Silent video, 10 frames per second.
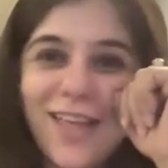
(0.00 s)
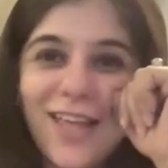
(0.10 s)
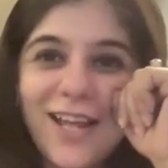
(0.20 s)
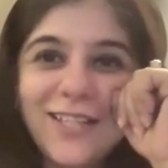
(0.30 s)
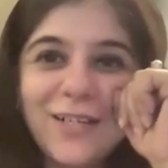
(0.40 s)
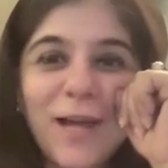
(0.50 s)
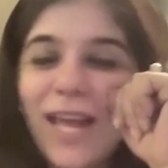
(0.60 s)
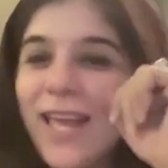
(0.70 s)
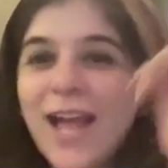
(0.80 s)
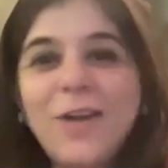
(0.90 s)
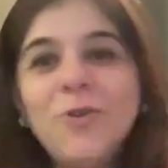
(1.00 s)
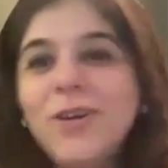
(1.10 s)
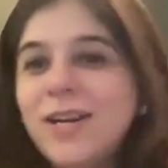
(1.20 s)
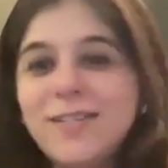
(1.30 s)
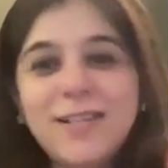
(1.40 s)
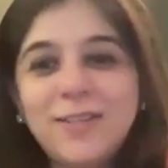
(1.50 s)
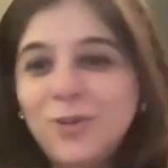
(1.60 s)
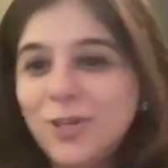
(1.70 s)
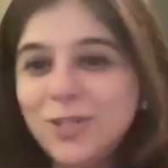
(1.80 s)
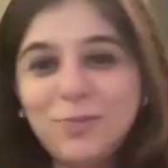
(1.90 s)
And I said, Bhai, I don't understand
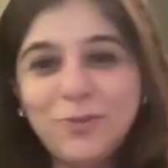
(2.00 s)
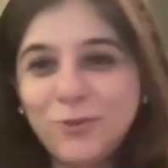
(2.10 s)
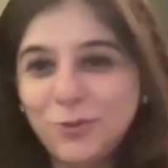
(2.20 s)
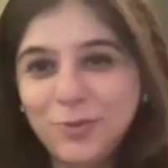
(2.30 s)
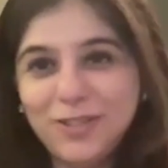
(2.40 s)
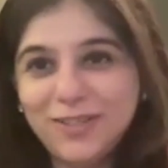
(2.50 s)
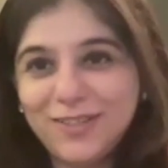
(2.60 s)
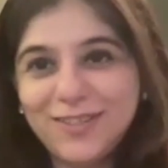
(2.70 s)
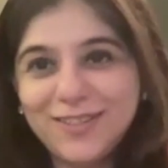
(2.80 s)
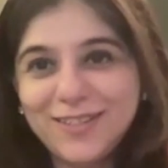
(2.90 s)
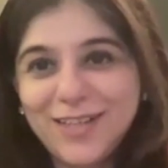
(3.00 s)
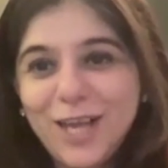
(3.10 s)
the concept of co-workers.